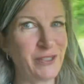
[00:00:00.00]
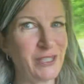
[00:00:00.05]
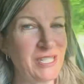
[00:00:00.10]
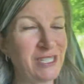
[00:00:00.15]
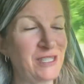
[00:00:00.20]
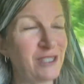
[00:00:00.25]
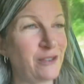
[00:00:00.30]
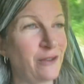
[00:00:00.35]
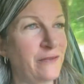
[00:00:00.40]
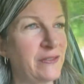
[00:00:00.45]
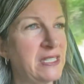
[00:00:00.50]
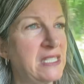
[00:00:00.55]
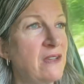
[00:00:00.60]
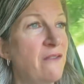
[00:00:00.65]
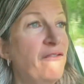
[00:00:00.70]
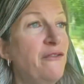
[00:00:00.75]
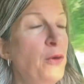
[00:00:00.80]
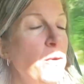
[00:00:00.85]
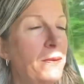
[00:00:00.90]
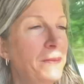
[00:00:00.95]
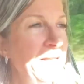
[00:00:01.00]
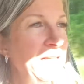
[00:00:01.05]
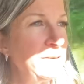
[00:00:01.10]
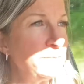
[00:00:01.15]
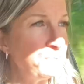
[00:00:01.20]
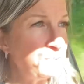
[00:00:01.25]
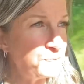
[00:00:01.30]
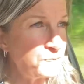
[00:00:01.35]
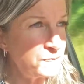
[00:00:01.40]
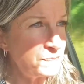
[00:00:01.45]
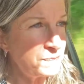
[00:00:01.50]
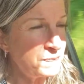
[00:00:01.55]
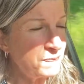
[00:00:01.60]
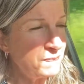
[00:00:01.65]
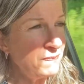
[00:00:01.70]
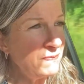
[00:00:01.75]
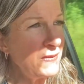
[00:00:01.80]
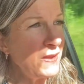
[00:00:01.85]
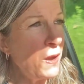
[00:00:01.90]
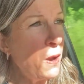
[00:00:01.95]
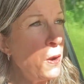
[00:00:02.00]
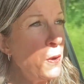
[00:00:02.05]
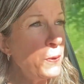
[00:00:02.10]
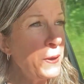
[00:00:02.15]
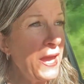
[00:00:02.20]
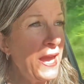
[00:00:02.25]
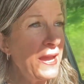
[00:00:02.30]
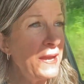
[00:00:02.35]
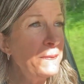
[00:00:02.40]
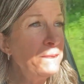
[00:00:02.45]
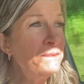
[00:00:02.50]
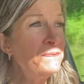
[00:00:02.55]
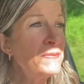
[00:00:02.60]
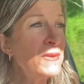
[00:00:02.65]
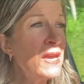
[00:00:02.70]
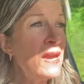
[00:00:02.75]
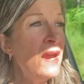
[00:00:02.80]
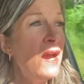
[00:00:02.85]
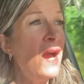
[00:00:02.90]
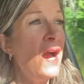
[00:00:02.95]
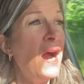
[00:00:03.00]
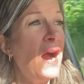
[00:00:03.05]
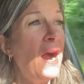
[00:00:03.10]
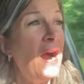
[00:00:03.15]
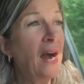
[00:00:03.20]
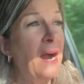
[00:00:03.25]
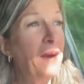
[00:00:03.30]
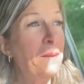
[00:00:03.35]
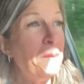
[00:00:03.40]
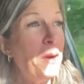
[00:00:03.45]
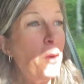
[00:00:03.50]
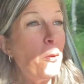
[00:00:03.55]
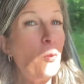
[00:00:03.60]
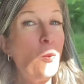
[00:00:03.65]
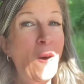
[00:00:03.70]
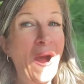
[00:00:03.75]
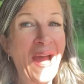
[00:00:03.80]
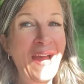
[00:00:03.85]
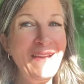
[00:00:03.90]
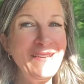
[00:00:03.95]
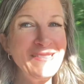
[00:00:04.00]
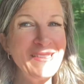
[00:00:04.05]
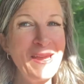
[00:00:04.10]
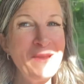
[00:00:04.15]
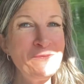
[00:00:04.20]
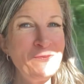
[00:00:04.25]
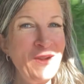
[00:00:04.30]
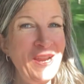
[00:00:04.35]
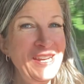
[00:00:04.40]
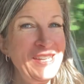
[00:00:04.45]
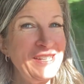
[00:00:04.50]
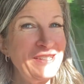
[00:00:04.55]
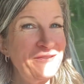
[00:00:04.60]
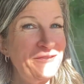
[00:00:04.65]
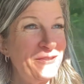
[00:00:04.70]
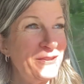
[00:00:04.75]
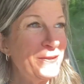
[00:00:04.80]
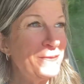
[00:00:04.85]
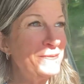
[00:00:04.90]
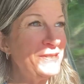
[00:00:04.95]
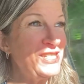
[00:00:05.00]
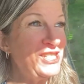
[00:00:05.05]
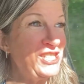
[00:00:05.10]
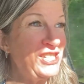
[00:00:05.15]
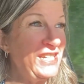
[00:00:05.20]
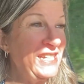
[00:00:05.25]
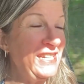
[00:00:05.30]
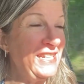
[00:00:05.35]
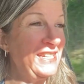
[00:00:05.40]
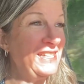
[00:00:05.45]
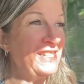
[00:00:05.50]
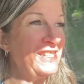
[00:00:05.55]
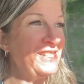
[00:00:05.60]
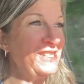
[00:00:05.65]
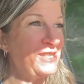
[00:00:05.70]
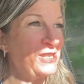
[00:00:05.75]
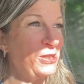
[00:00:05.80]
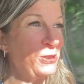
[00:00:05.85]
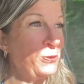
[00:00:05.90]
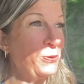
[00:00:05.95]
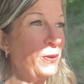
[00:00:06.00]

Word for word: this service for me. Okay. Um, while I'm waiting for the machine to